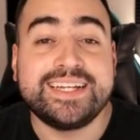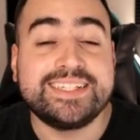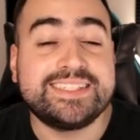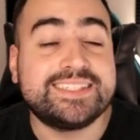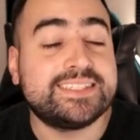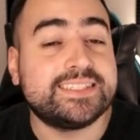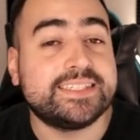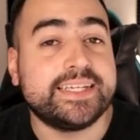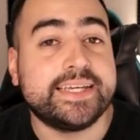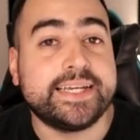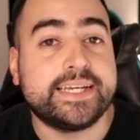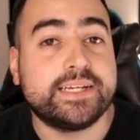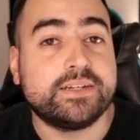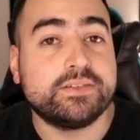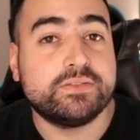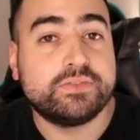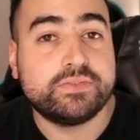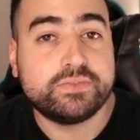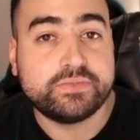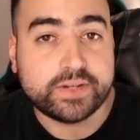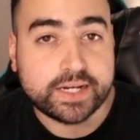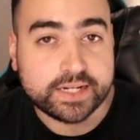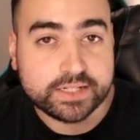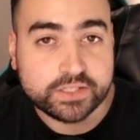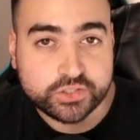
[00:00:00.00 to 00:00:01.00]
async
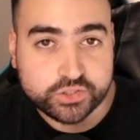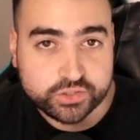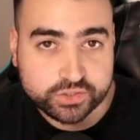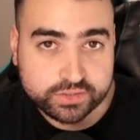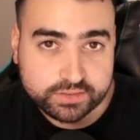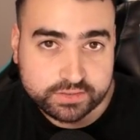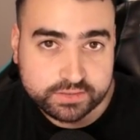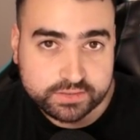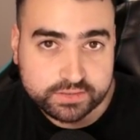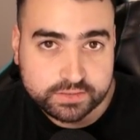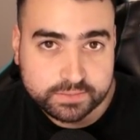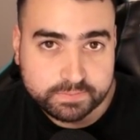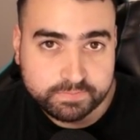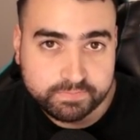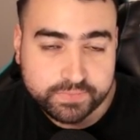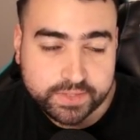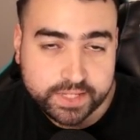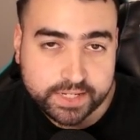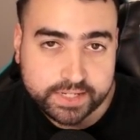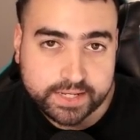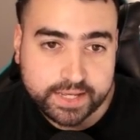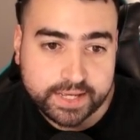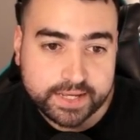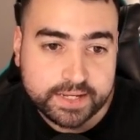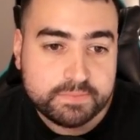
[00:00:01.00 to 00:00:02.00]
functions,
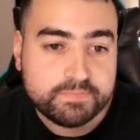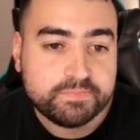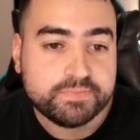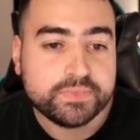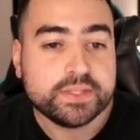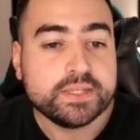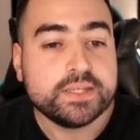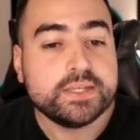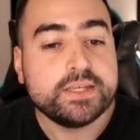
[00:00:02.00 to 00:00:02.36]
okay?